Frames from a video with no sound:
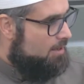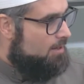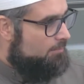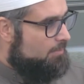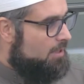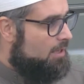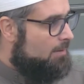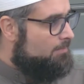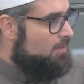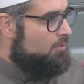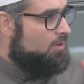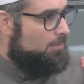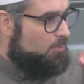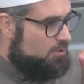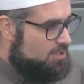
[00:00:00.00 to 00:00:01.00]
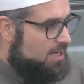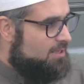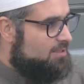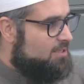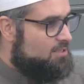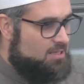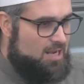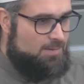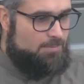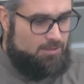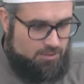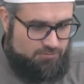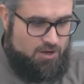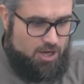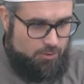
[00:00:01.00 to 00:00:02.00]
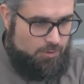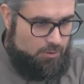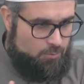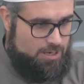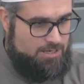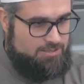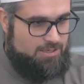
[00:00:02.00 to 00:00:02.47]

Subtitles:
meaning represent Islam in the following ways.